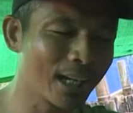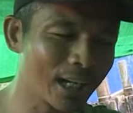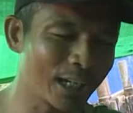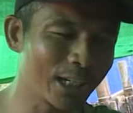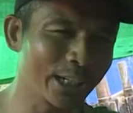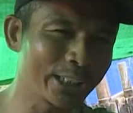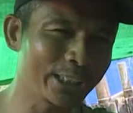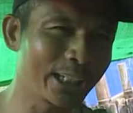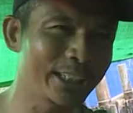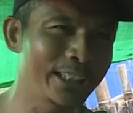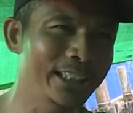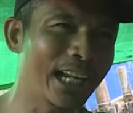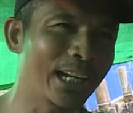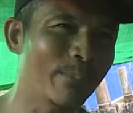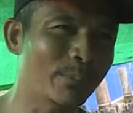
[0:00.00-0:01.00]
Yes, it's
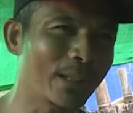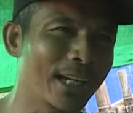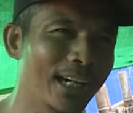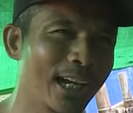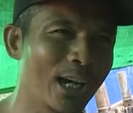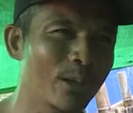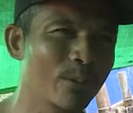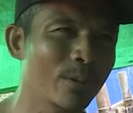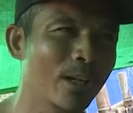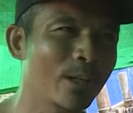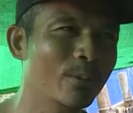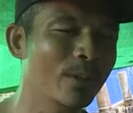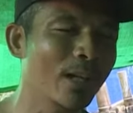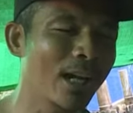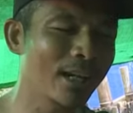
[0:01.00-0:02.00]
risky, because if we
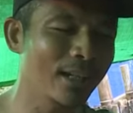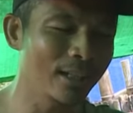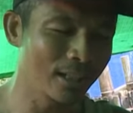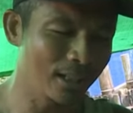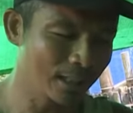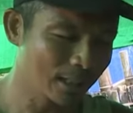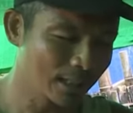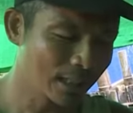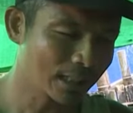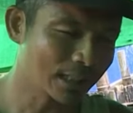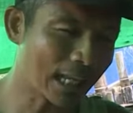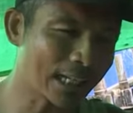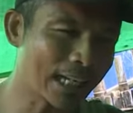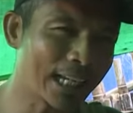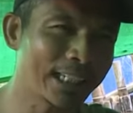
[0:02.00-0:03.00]
make mistakes,
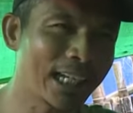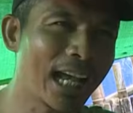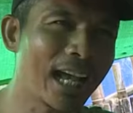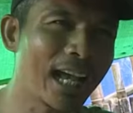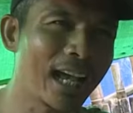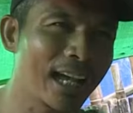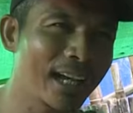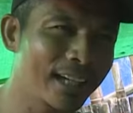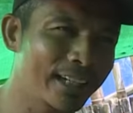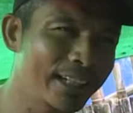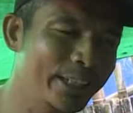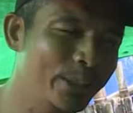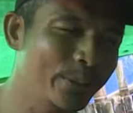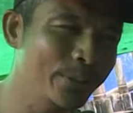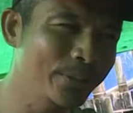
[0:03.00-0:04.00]
the ground can easily
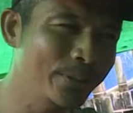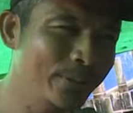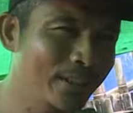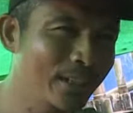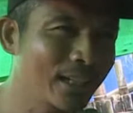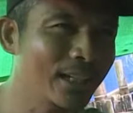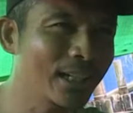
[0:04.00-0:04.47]
collapse.